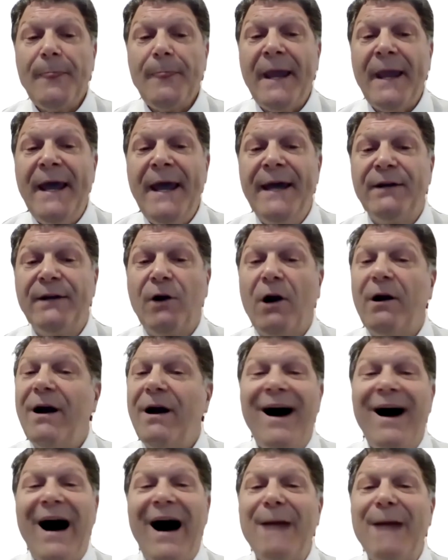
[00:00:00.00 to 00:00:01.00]
In our
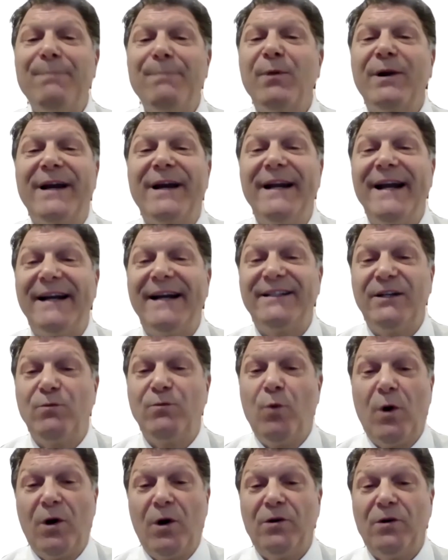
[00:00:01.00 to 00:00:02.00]
hyper-connected
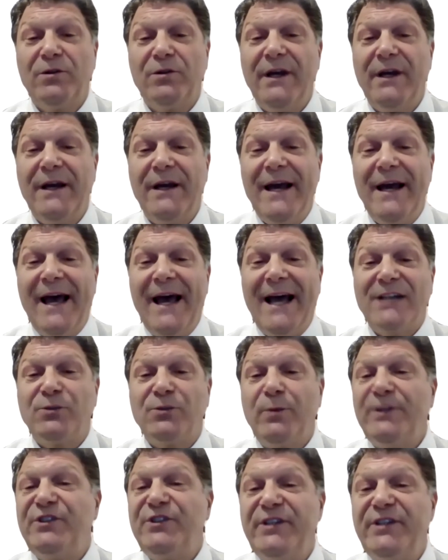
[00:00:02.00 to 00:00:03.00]
world, as
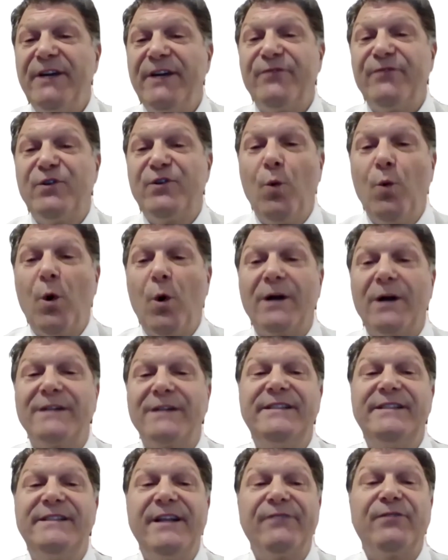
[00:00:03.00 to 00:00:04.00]
we shift to work
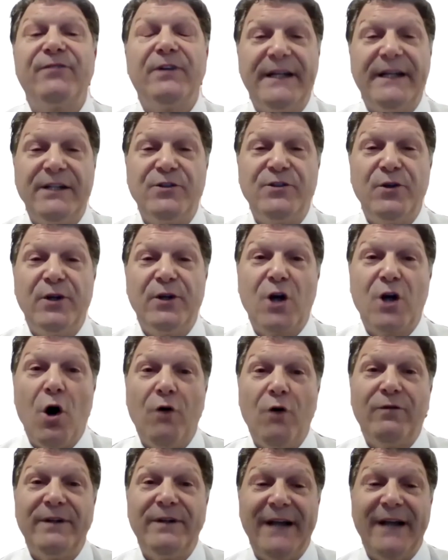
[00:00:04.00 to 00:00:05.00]
differently due to
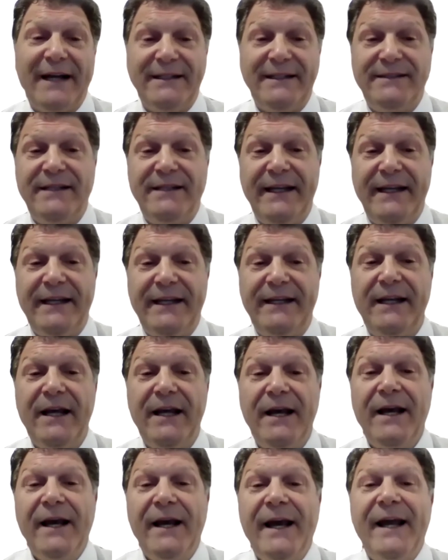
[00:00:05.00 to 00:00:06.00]
COVID-19,
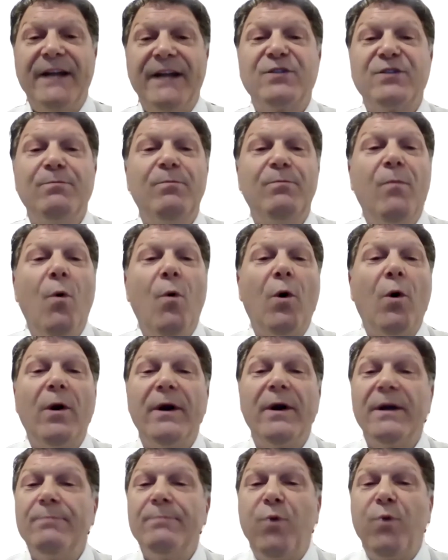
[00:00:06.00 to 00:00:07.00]
it's more
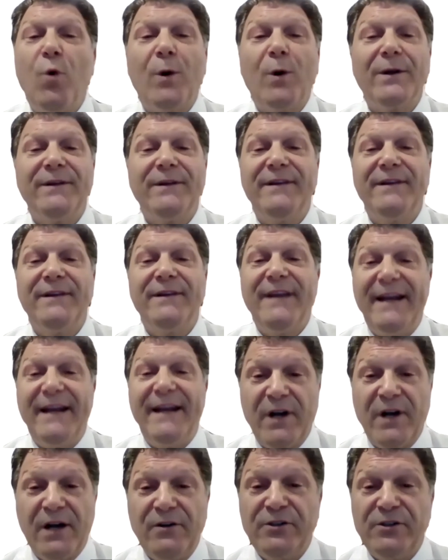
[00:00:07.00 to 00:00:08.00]
important than ever
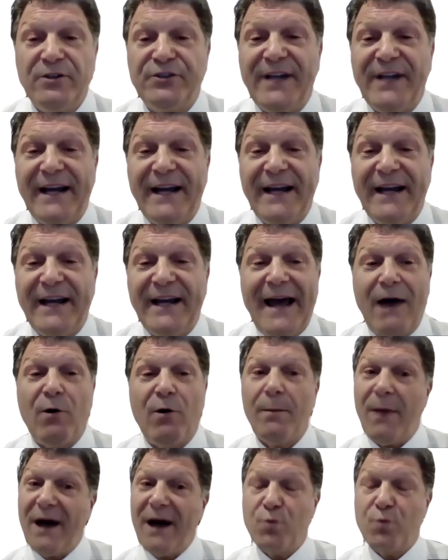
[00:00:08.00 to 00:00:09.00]
to understand how our
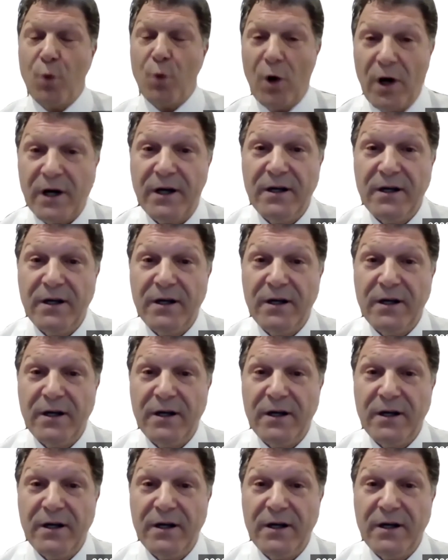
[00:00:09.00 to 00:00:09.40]
minds work,